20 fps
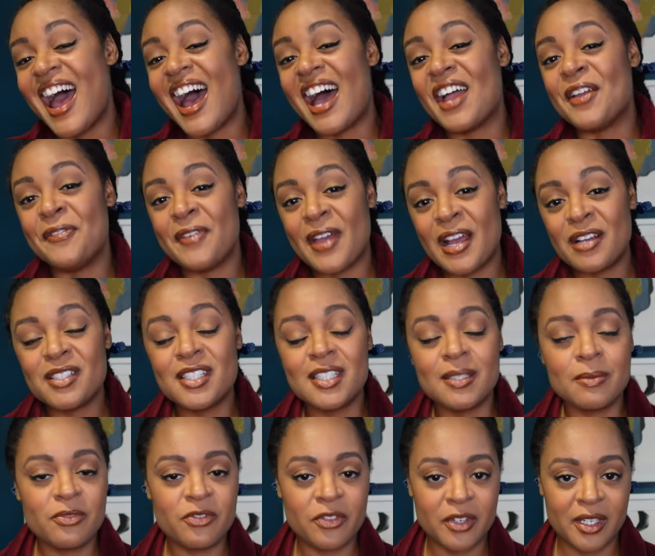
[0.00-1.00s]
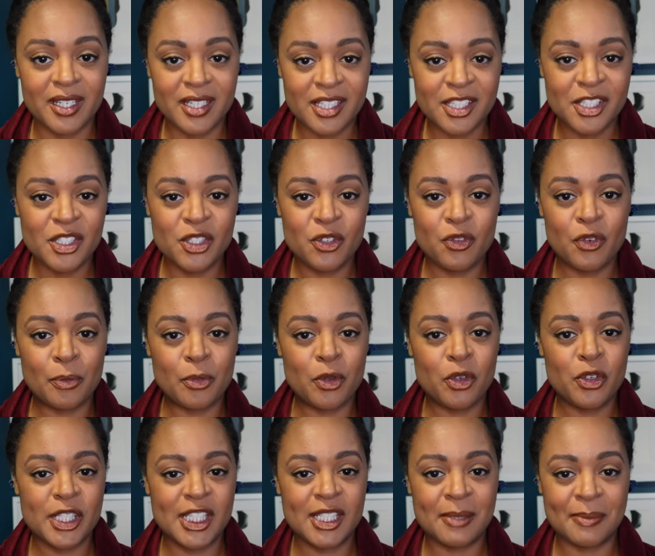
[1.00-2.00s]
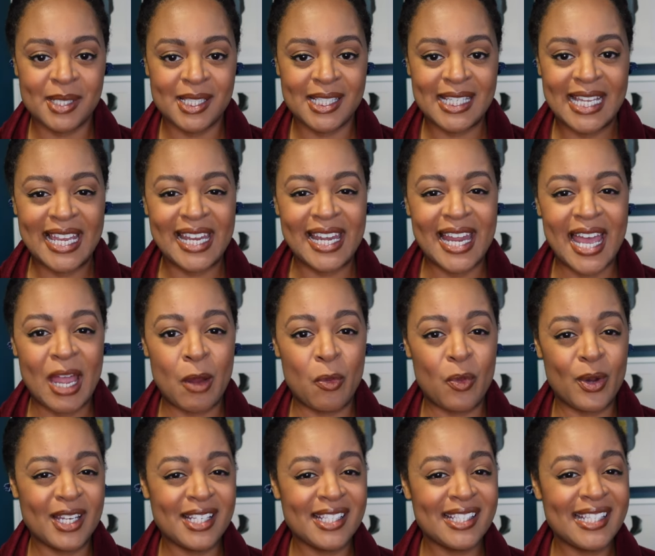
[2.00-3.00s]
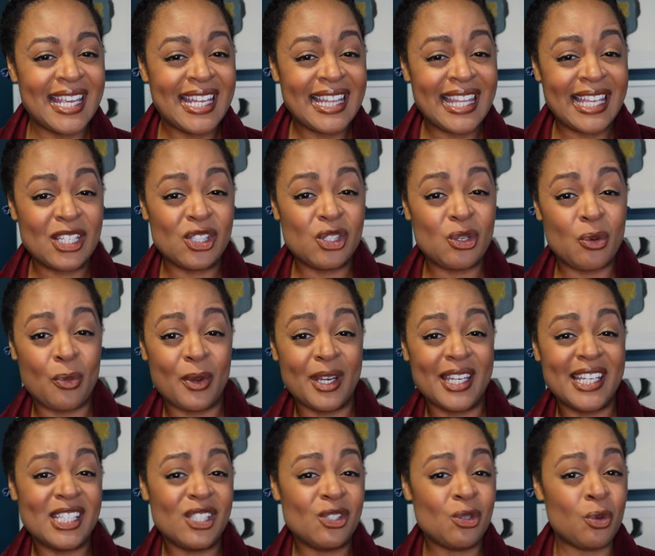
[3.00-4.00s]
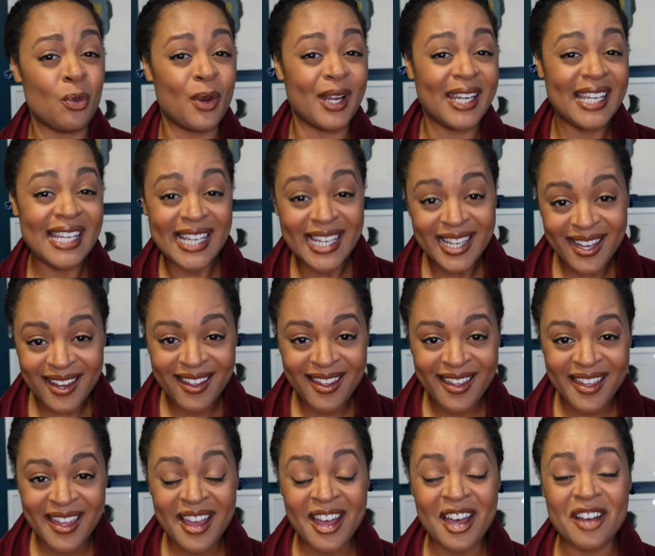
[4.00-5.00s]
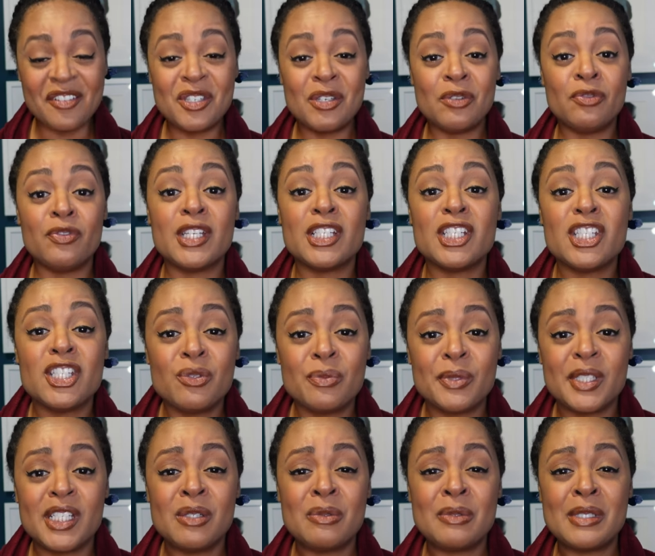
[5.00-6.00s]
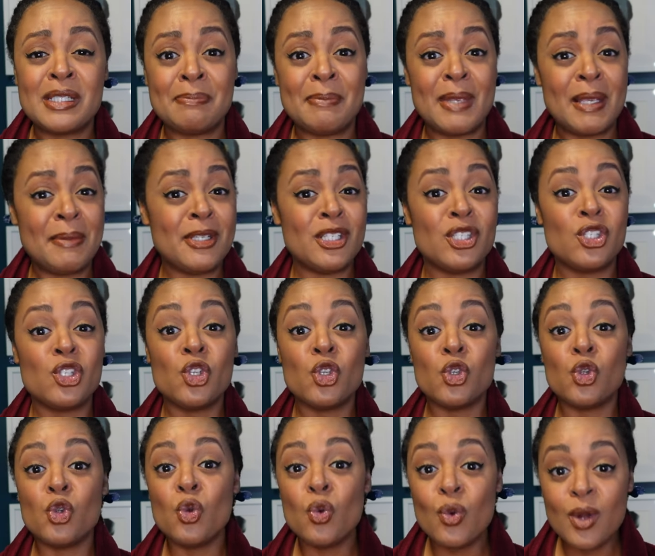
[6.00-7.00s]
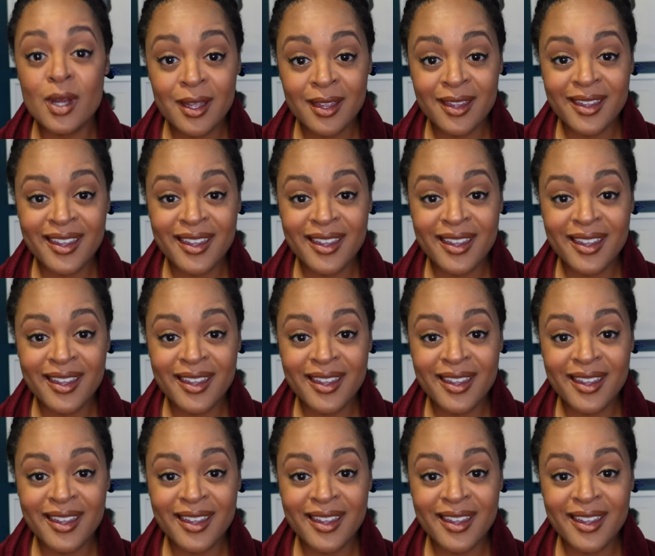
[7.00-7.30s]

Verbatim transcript: I found some footage from Christmas in, I want to say like 2020, of Da Vinci when he was maybe 2.